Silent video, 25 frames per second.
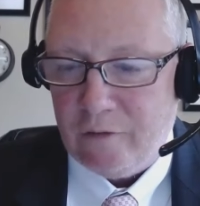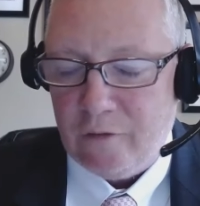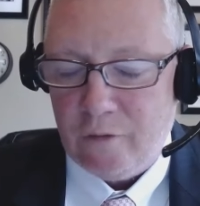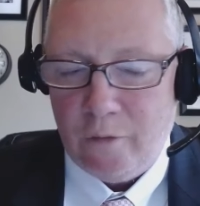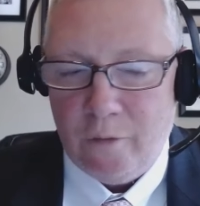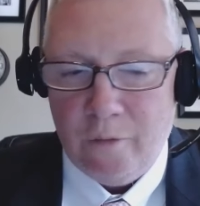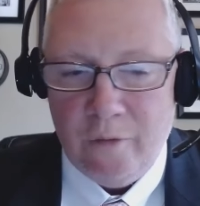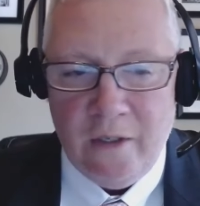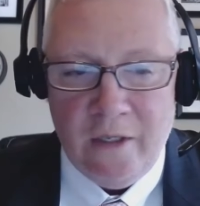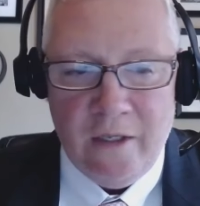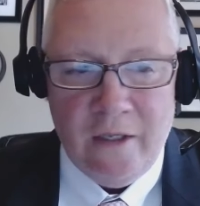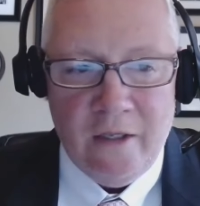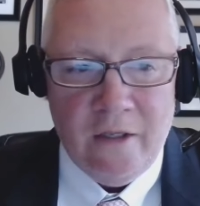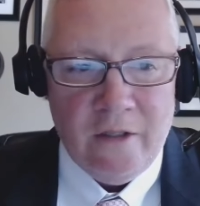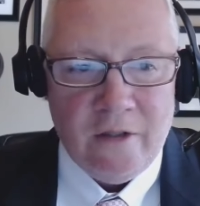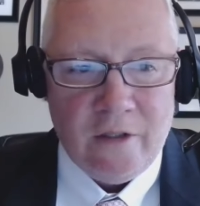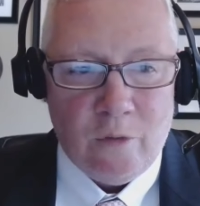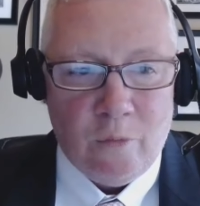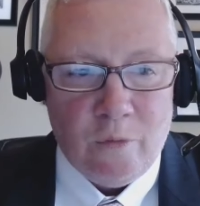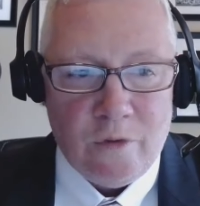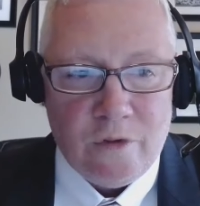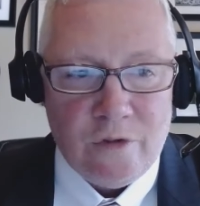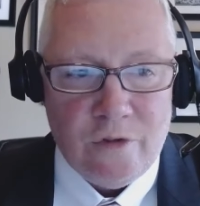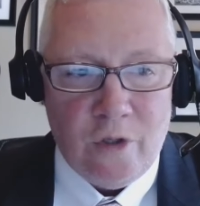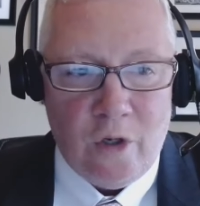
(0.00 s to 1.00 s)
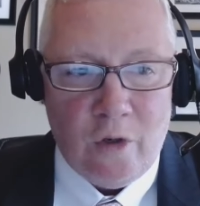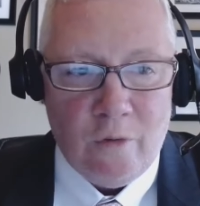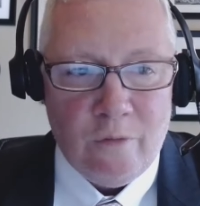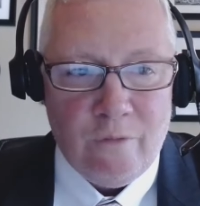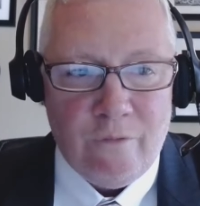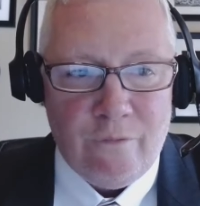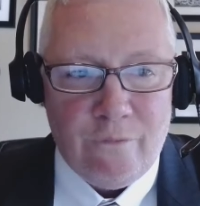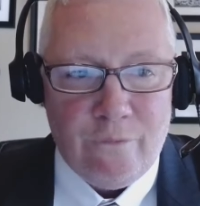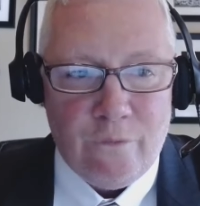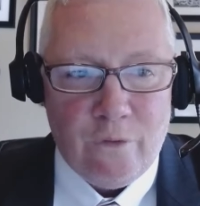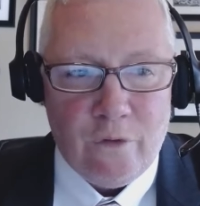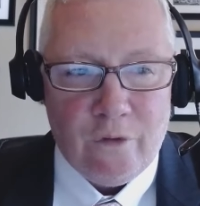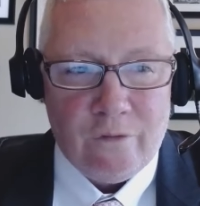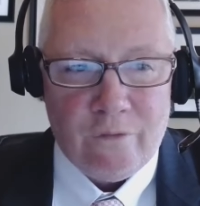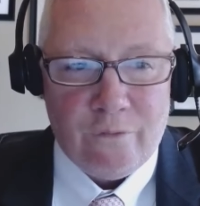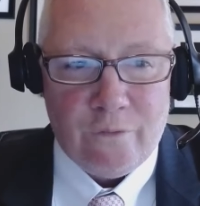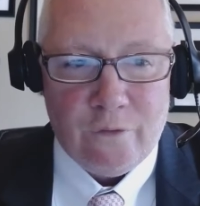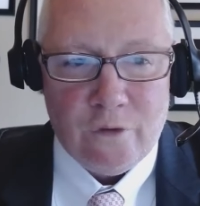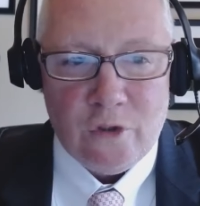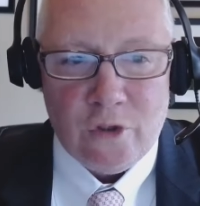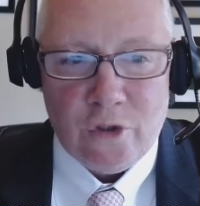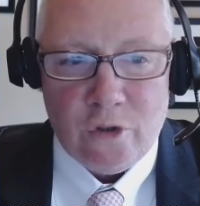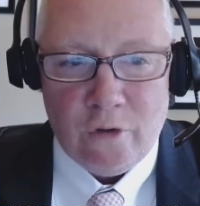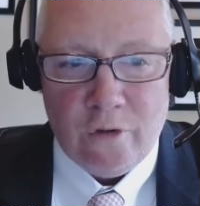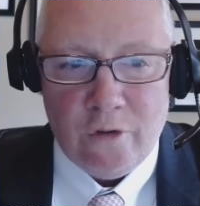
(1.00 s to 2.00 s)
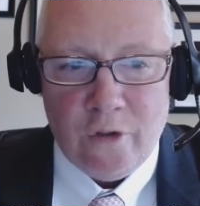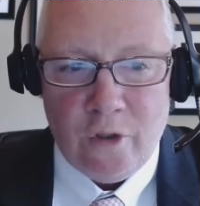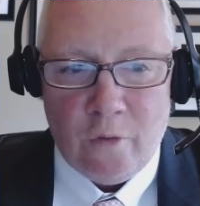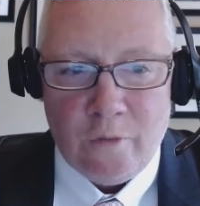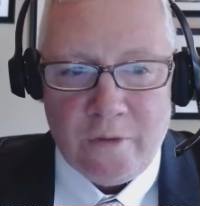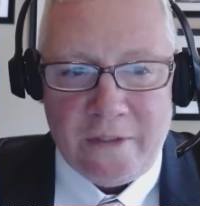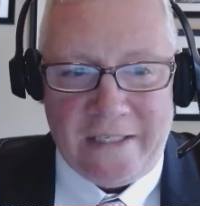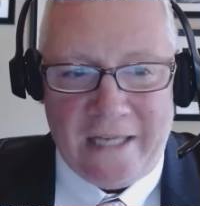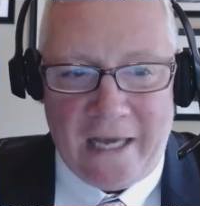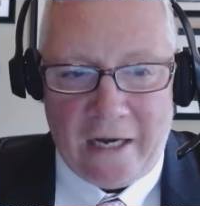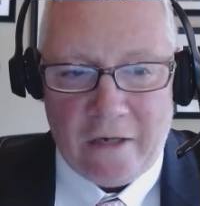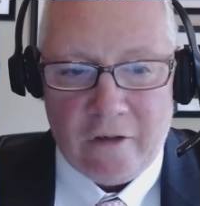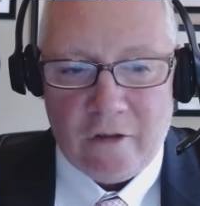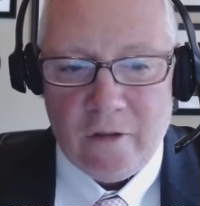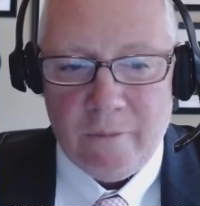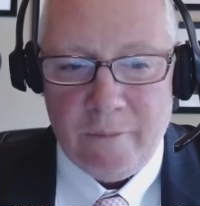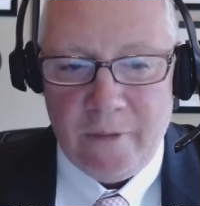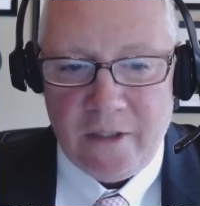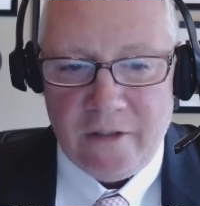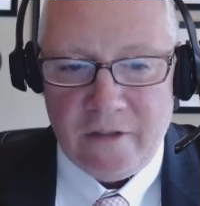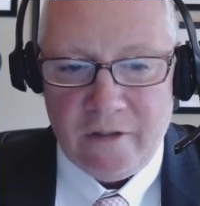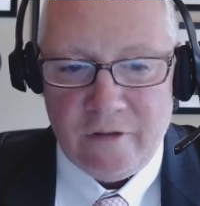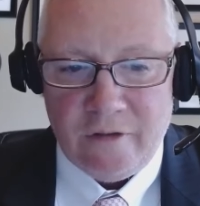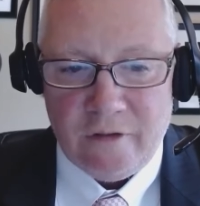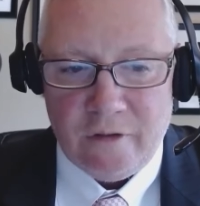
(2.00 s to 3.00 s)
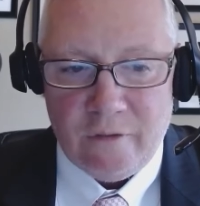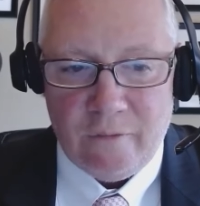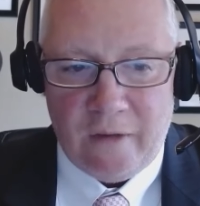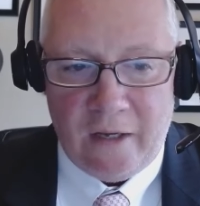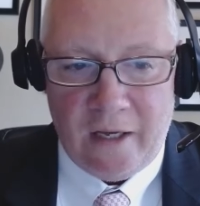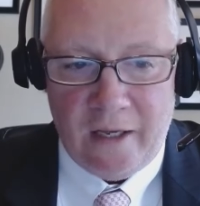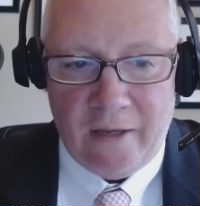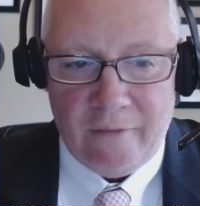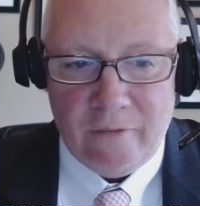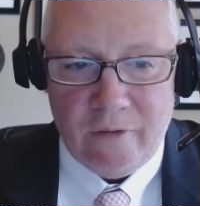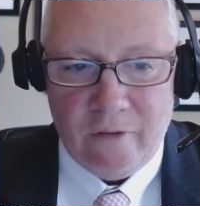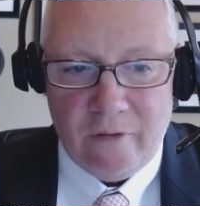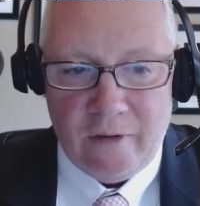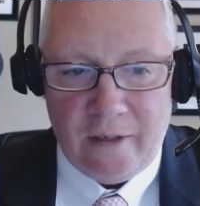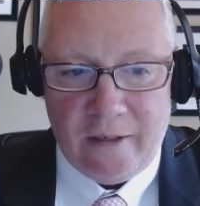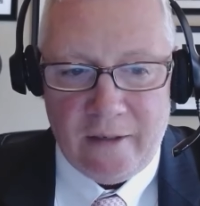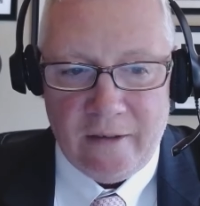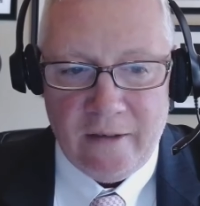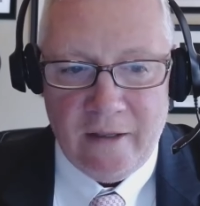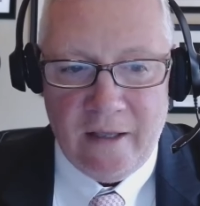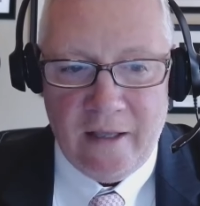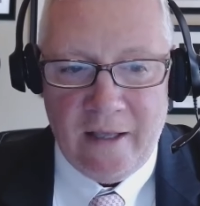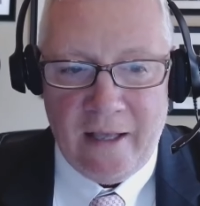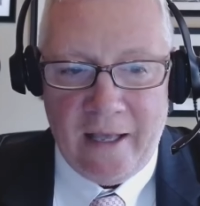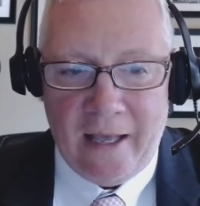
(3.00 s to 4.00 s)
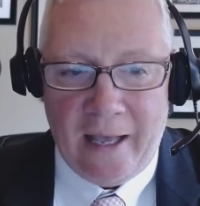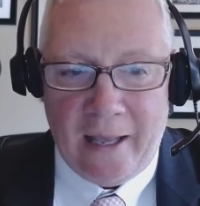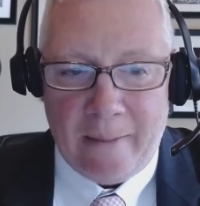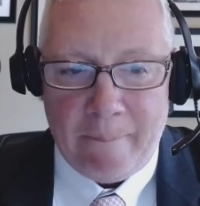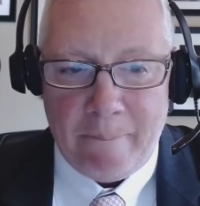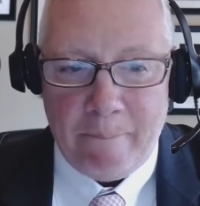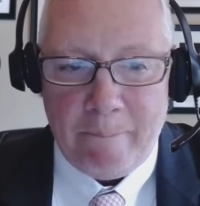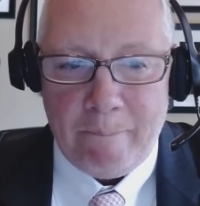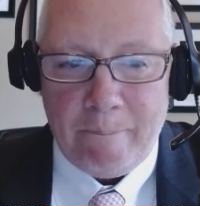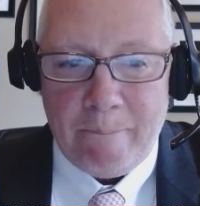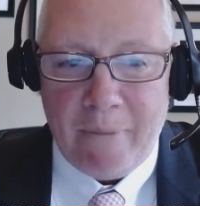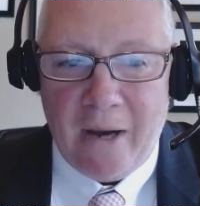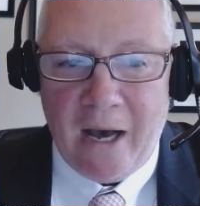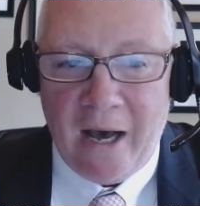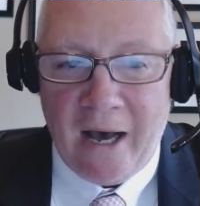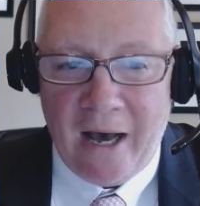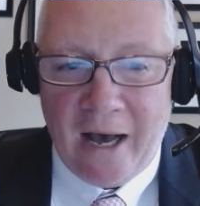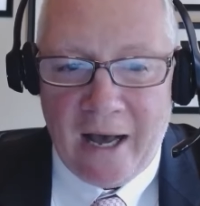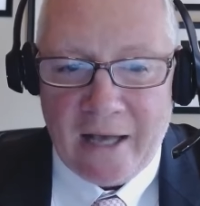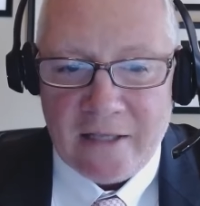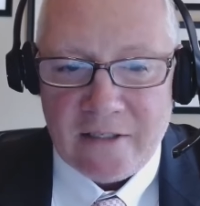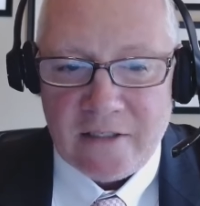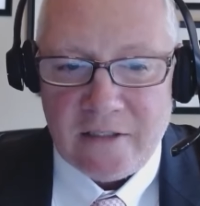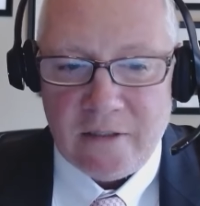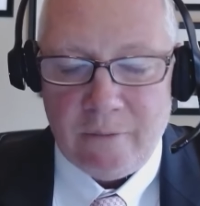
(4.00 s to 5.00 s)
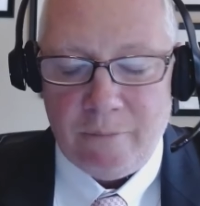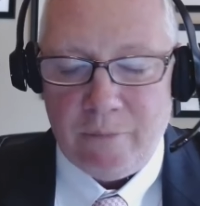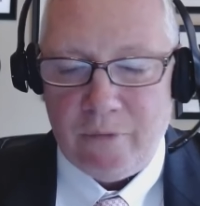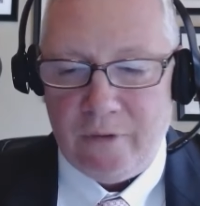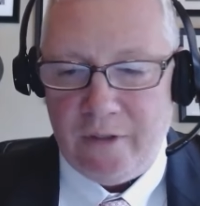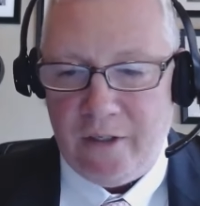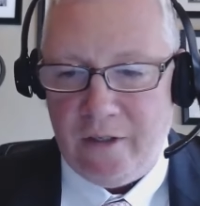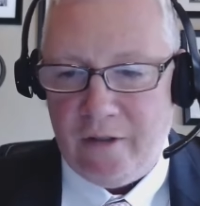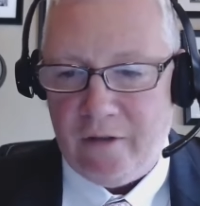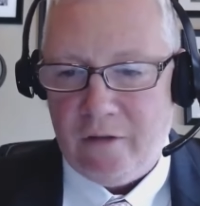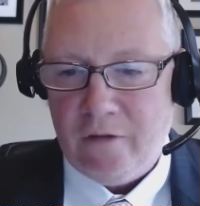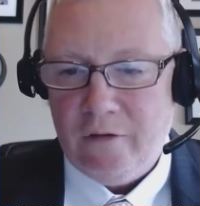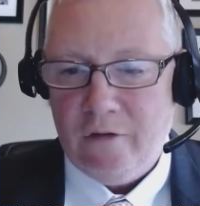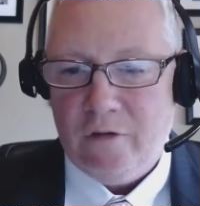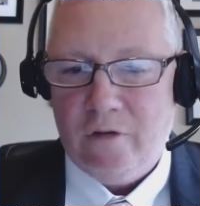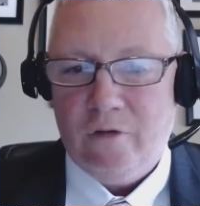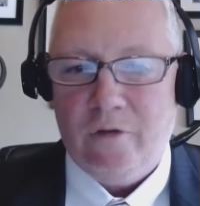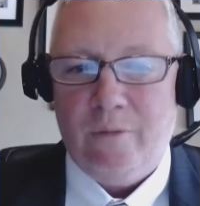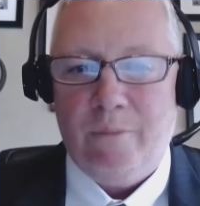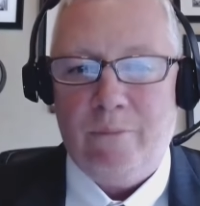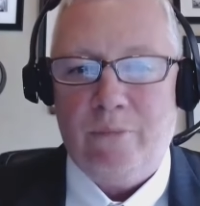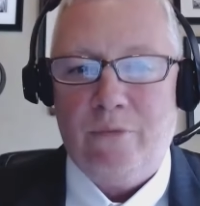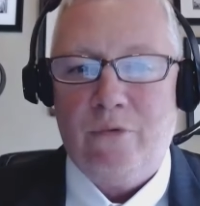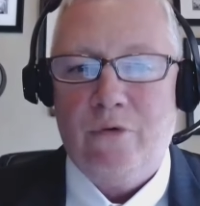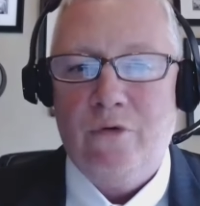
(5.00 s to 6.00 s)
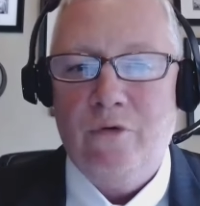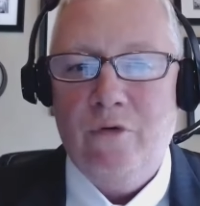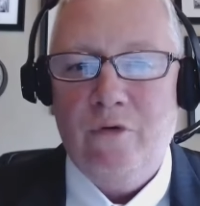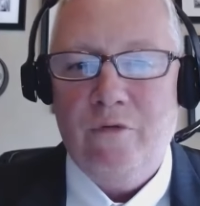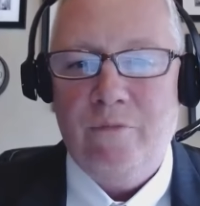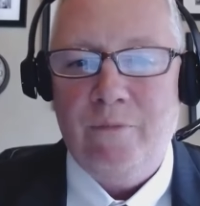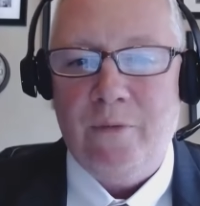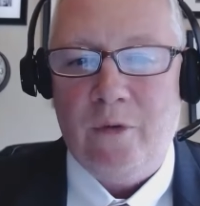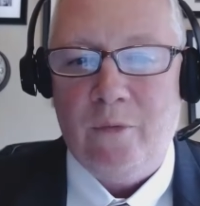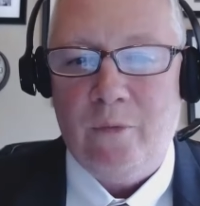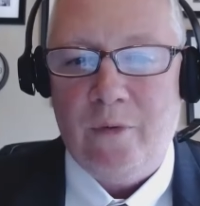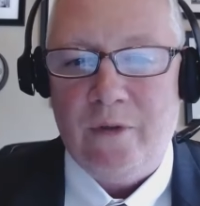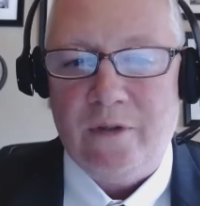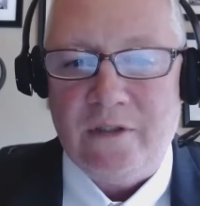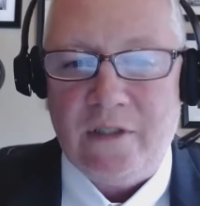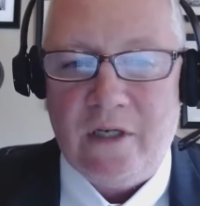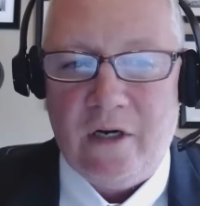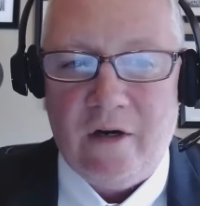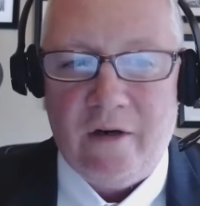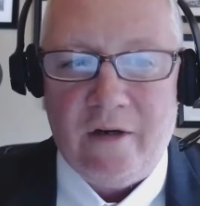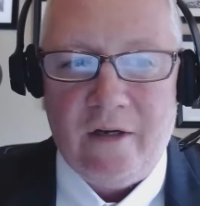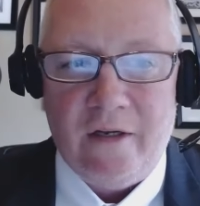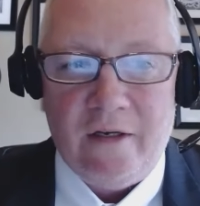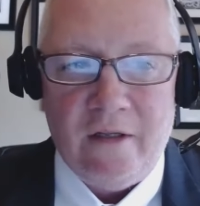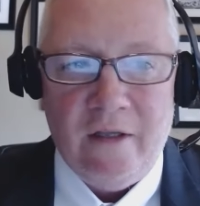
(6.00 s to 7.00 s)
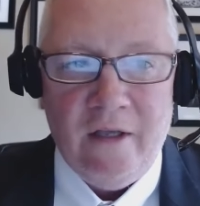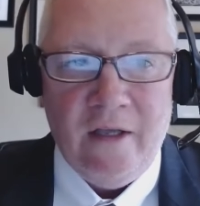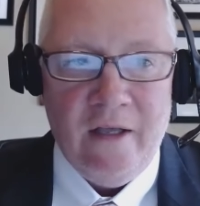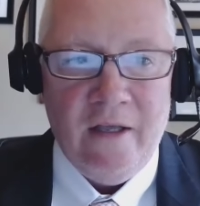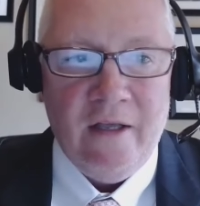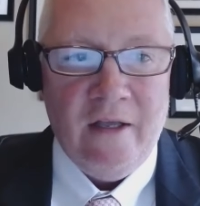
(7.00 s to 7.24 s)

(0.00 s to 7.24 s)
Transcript: So there was for sure no decrement to survival, and possibly a little improvement with target.